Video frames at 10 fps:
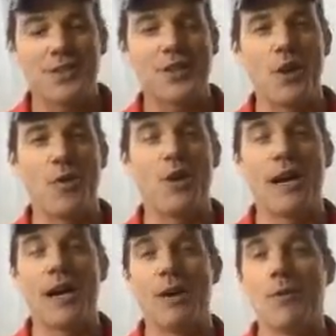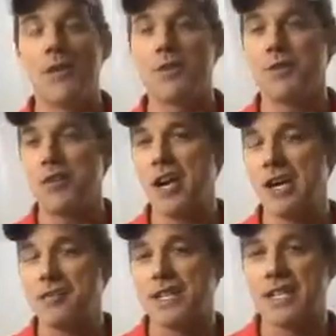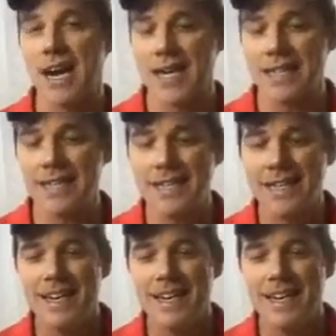So I want to shout out to Kylie